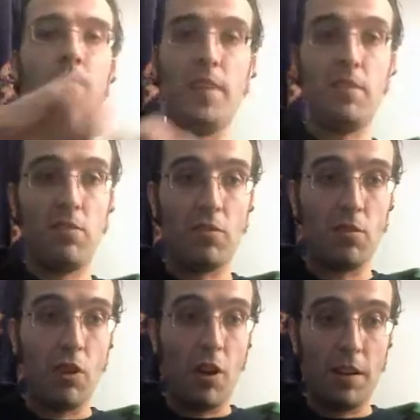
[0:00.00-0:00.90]
This is
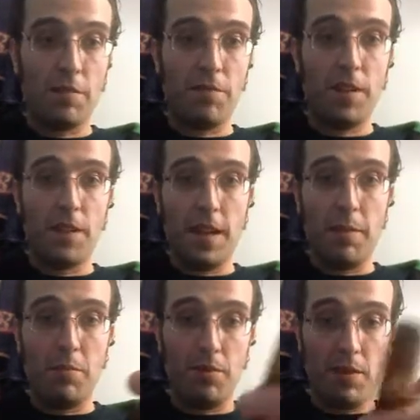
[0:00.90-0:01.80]
a long fill,
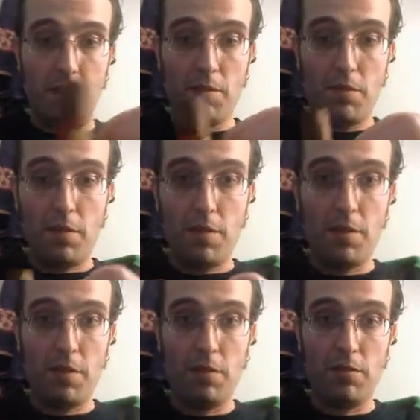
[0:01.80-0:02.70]
I believe.
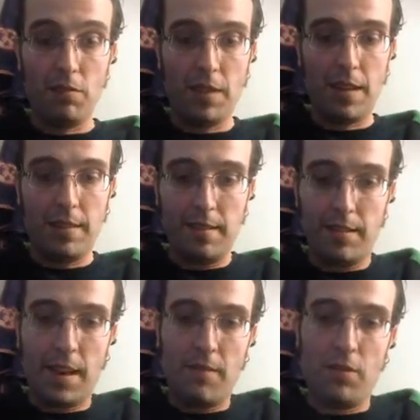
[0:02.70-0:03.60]
Usually that's a
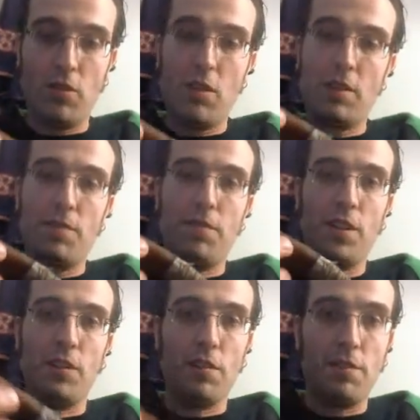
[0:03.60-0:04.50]
sign of a long
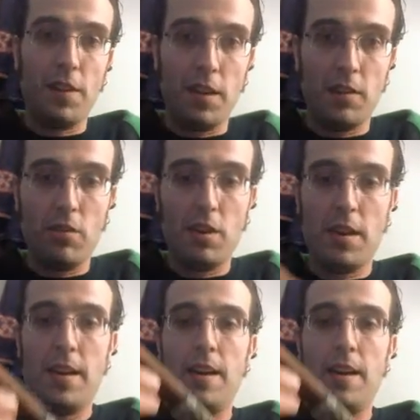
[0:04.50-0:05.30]
filler if you get a long